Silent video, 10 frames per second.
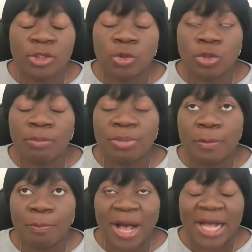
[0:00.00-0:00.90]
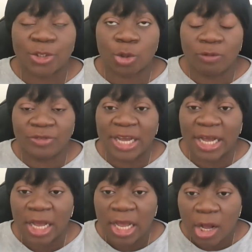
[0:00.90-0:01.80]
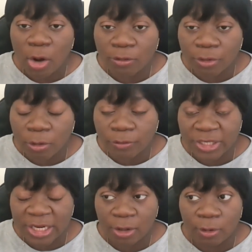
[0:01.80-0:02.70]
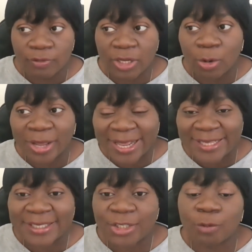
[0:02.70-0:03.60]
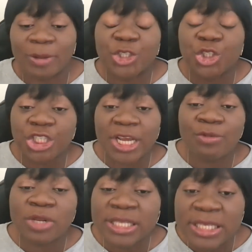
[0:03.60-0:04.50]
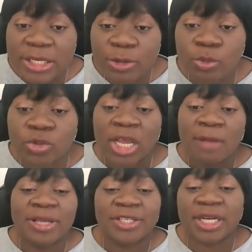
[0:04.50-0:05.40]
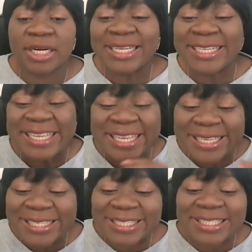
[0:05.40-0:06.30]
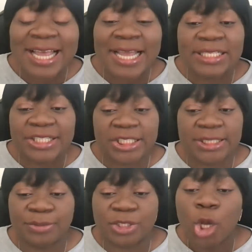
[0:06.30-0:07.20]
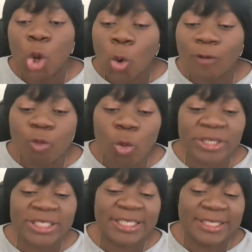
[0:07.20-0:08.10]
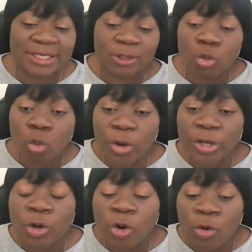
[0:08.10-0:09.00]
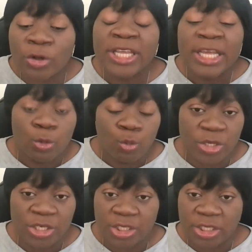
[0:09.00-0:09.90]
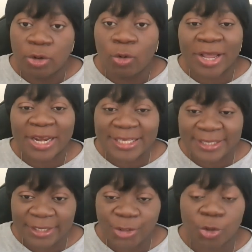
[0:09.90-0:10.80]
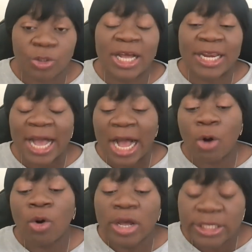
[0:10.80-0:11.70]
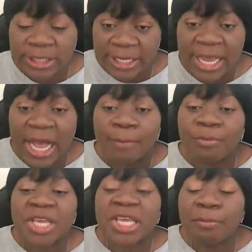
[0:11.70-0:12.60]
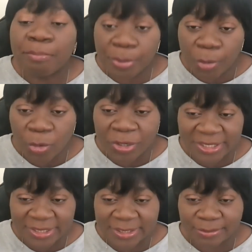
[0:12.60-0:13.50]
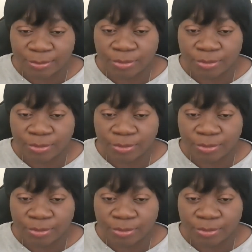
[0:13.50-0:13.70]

donor be part of their organization by sharing news, by sharing the inside tips of what is going on with the organization and how they are making progress.